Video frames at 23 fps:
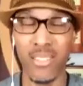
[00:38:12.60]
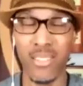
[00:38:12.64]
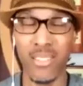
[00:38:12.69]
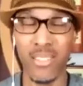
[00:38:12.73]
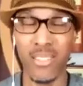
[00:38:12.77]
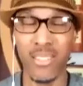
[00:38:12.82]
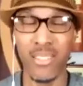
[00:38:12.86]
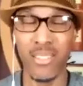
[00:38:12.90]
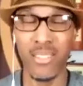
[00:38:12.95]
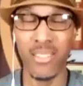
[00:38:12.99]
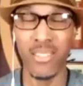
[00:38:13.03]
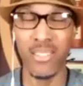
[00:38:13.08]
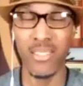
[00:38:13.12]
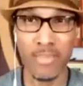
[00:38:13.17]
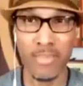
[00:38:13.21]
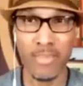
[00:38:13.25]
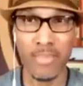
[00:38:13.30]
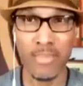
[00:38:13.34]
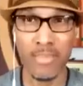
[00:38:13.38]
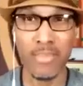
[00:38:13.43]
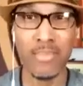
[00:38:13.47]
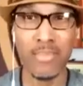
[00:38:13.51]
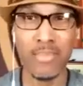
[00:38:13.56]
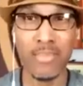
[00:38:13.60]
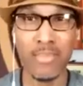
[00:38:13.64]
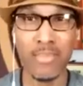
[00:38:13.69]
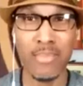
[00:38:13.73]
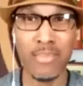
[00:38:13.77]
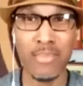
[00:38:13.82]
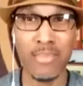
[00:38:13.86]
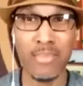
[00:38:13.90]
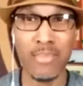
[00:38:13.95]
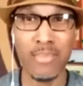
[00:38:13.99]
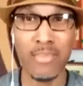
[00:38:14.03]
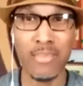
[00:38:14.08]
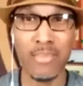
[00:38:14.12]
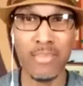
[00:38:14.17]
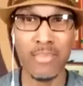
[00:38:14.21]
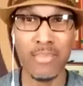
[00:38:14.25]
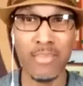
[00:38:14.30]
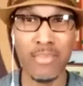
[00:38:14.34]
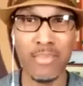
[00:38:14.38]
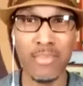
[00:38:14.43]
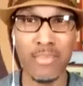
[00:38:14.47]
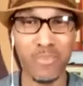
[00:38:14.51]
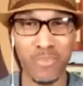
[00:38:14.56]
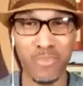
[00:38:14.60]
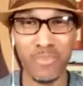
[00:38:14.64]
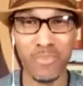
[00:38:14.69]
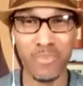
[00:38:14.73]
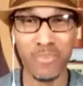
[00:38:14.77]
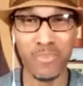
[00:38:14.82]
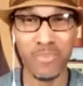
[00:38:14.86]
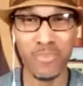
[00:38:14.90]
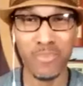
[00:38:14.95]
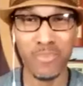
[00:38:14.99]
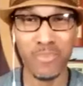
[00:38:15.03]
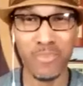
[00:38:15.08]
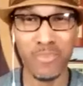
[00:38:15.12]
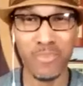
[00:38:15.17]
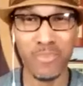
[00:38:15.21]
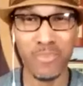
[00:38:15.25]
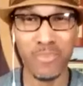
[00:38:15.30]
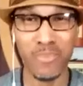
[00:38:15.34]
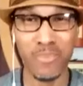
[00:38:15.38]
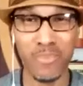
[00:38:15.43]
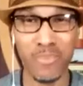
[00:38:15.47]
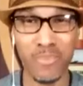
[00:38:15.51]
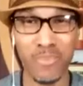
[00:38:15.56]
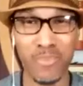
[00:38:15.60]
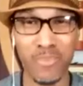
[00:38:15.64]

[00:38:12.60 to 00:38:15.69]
No words are spoken by the person on screen.